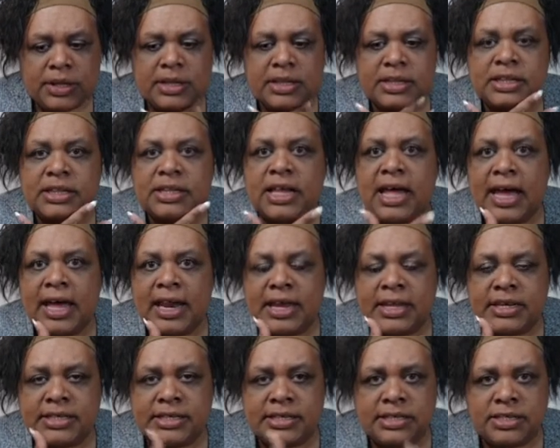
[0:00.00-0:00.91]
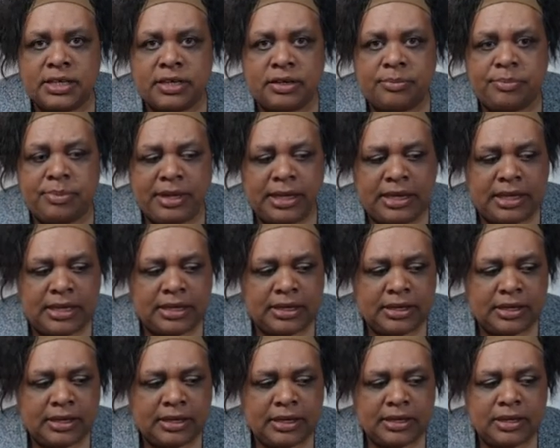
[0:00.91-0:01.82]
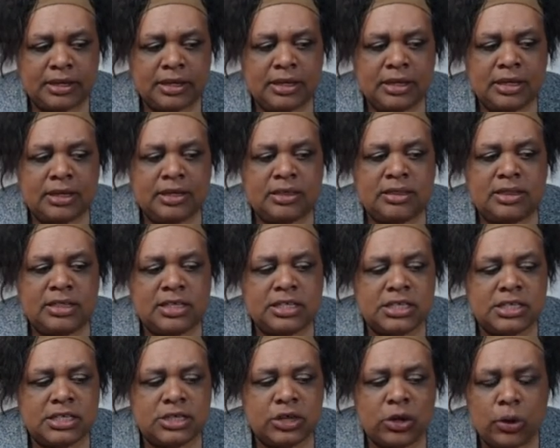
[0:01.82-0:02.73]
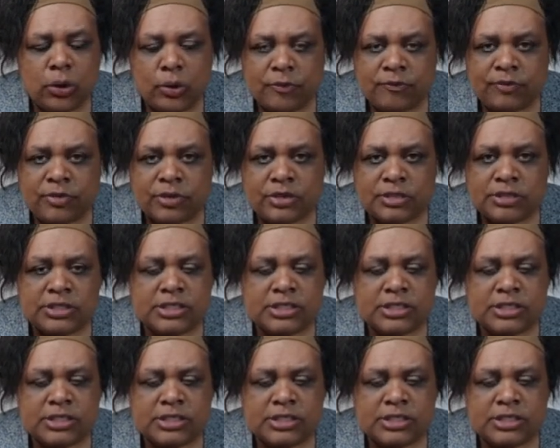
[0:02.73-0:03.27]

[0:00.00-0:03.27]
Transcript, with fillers: Let it still be this is hopeful.